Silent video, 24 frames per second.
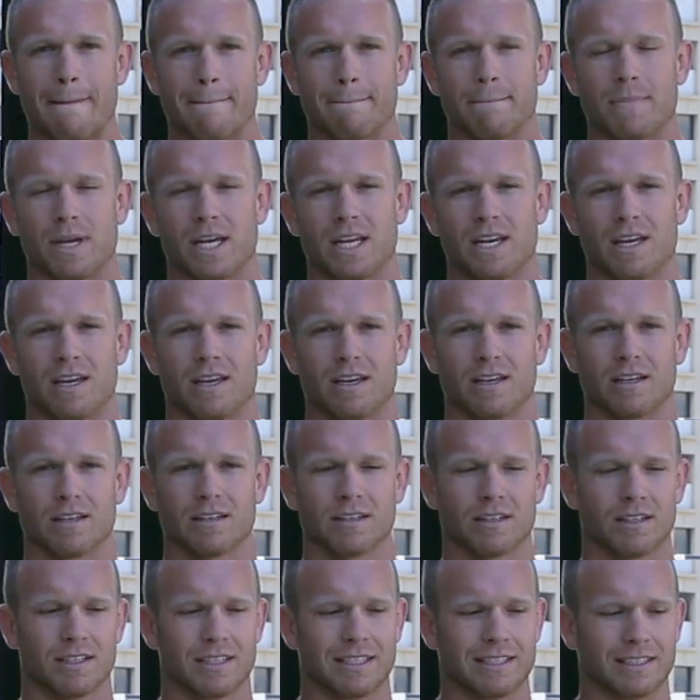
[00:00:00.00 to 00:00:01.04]
meaning
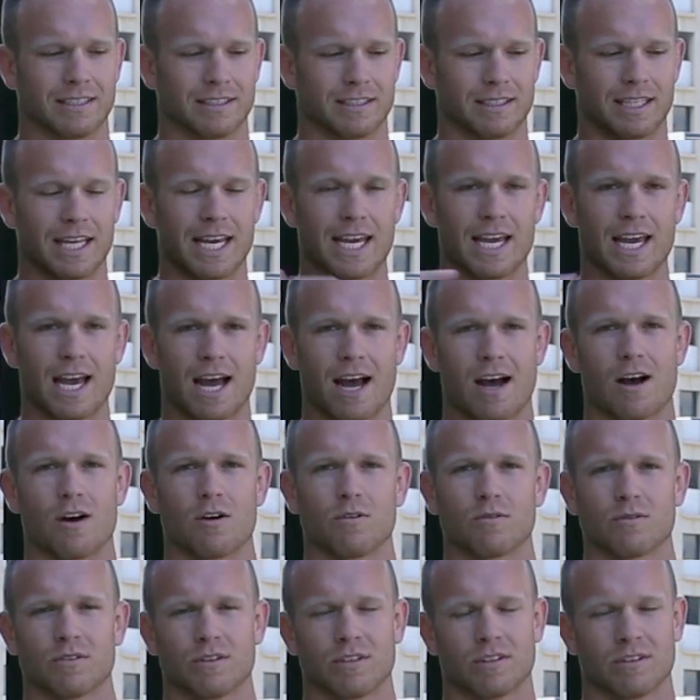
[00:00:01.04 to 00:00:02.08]
lay
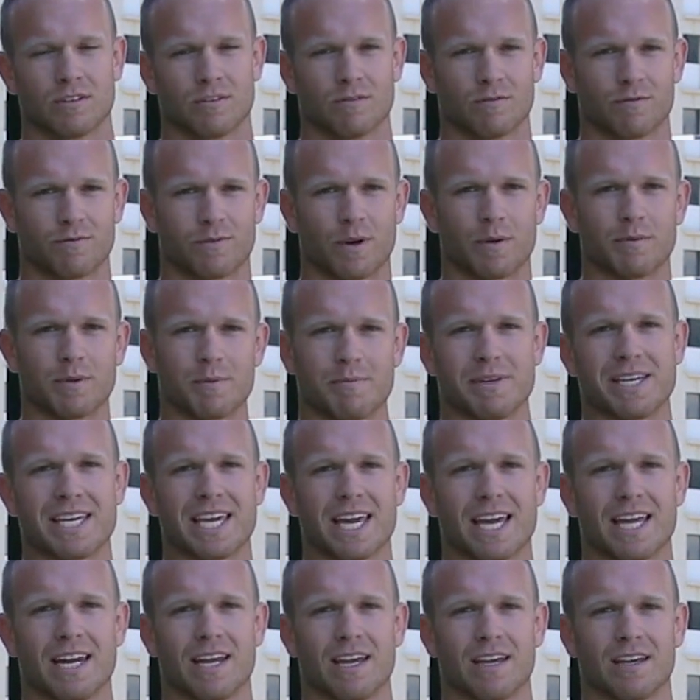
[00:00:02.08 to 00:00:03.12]
out from the
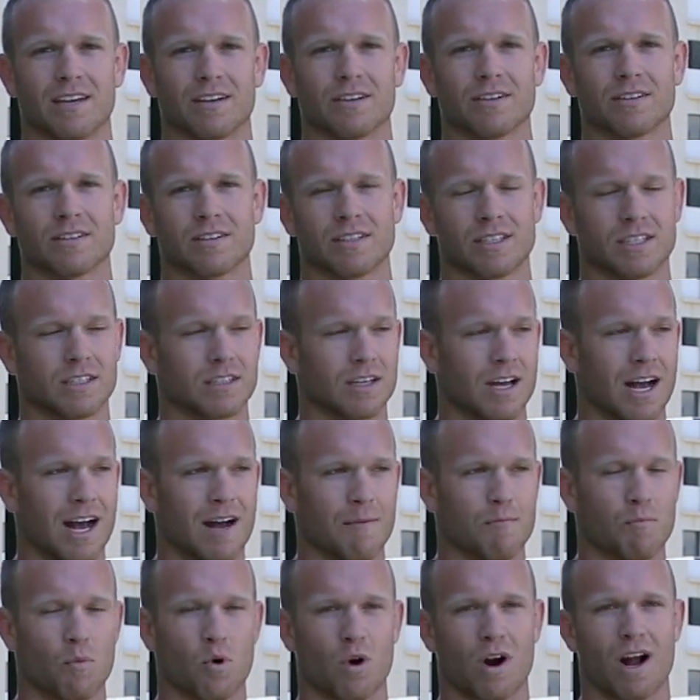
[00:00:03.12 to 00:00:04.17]
beginning
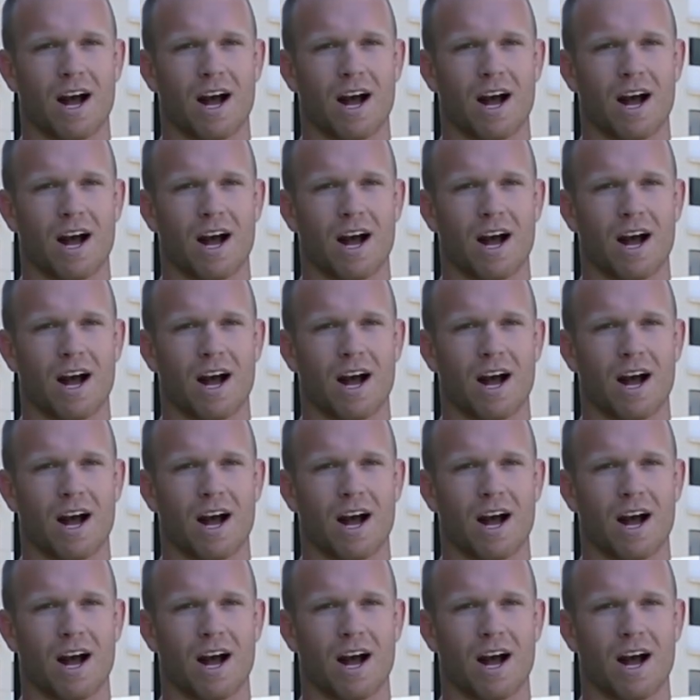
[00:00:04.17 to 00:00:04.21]
more